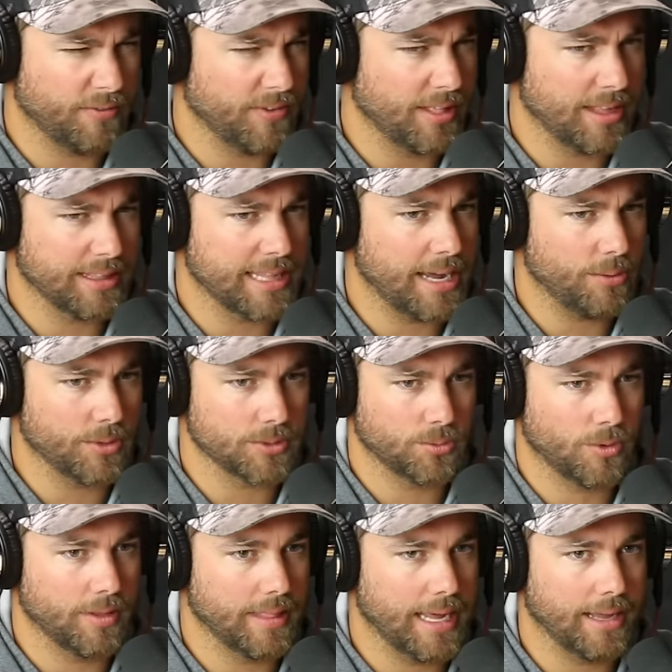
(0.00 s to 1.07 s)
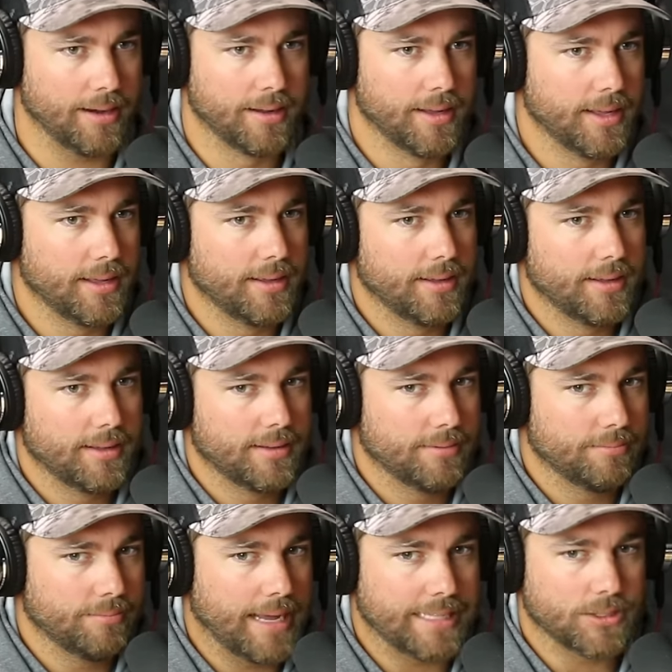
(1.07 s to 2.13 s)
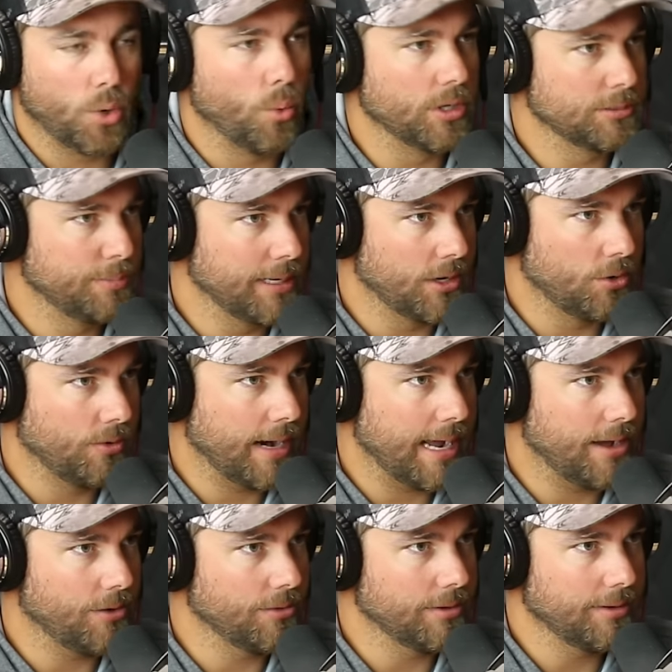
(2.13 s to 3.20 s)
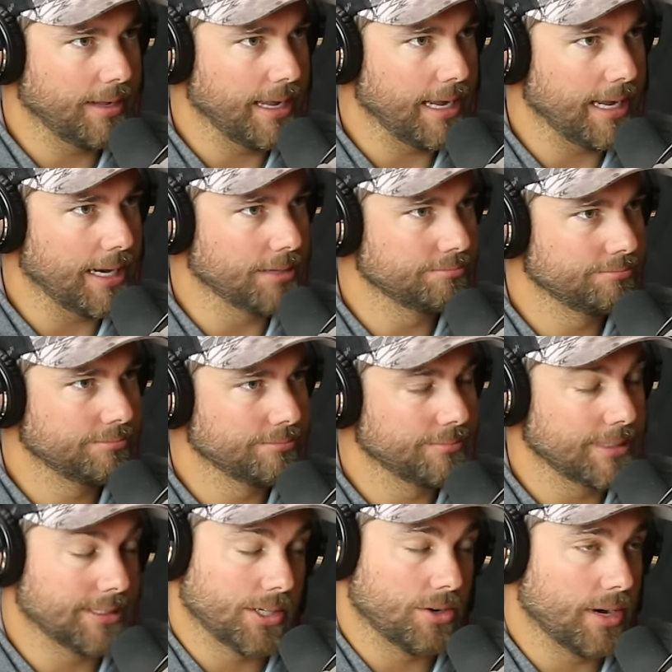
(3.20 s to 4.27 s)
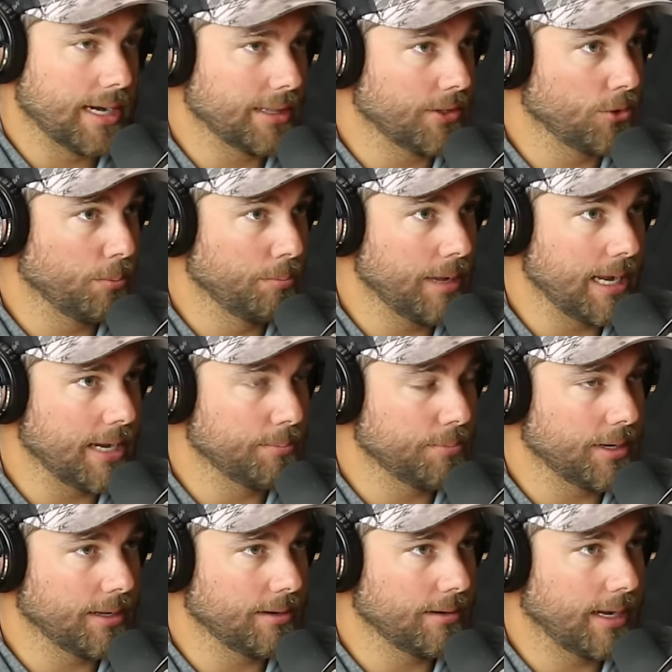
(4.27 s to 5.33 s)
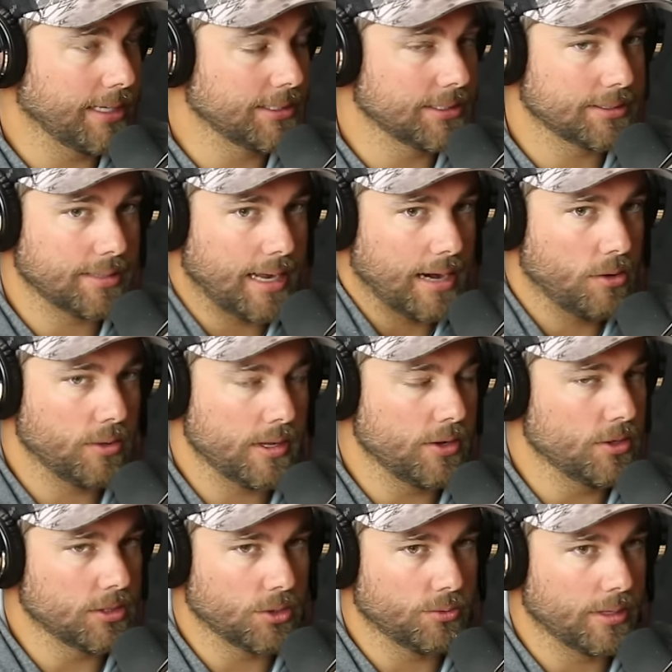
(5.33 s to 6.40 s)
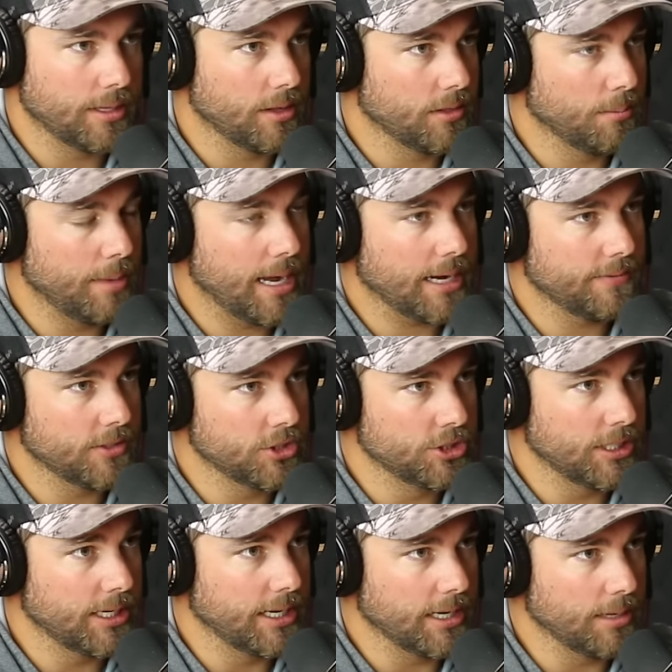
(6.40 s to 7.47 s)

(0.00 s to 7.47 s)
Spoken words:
I feel like that was one that has always been around and is a great little bait, but I only use it really on the back of a jig